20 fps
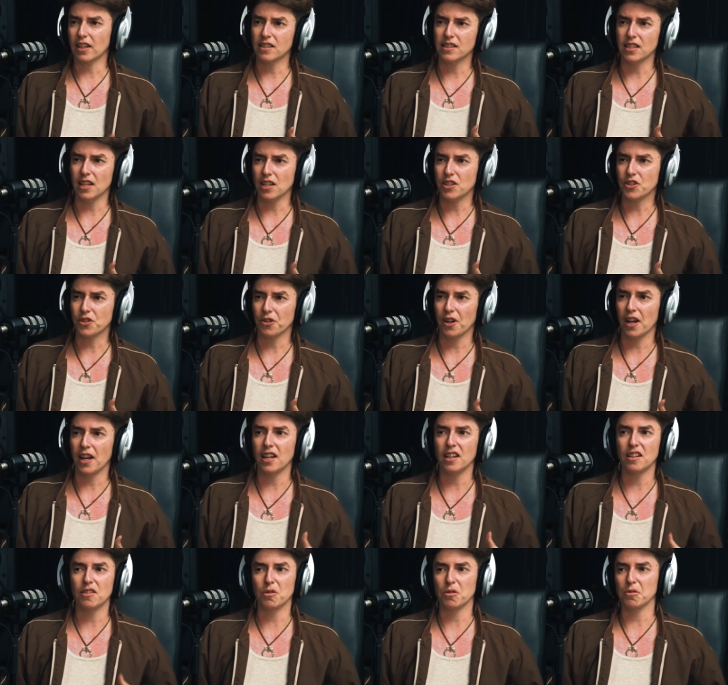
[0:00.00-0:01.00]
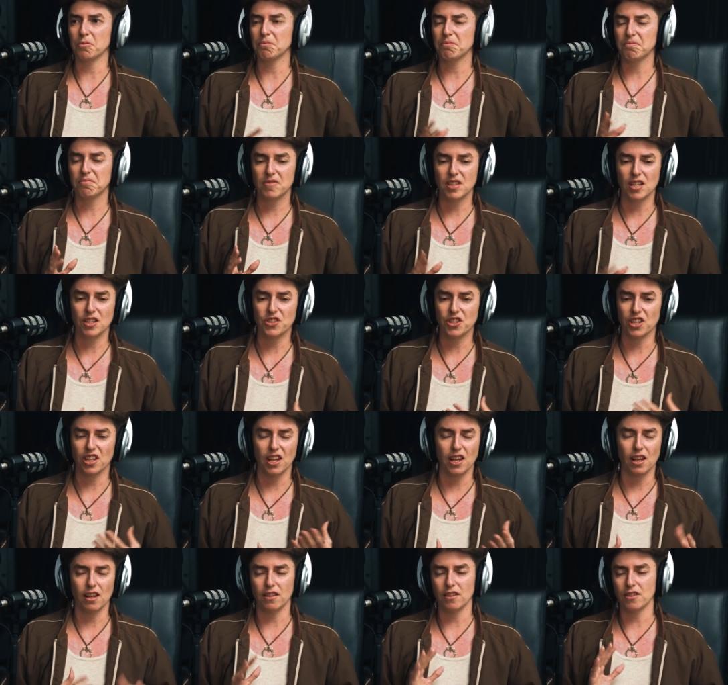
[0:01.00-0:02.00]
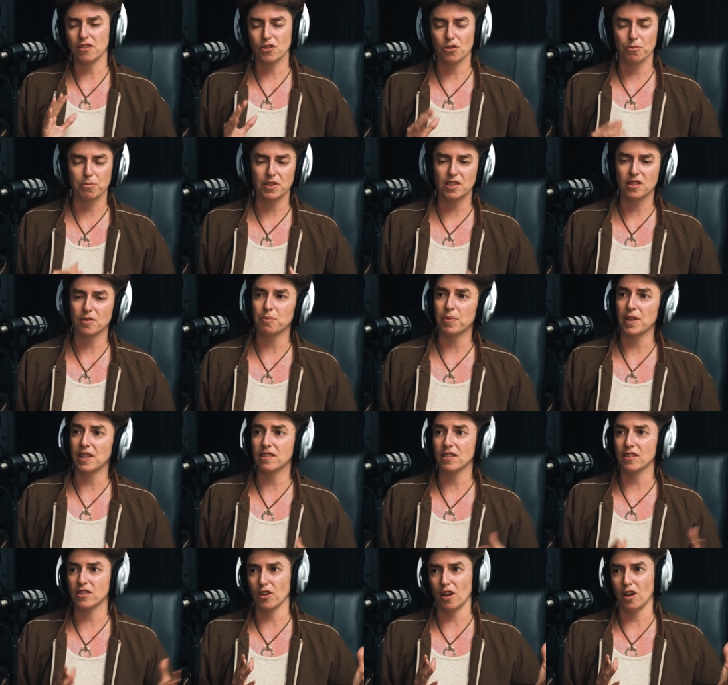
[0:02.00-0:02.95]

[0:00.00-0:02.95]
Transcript: a teacher aide or teaching English or bits and pieces.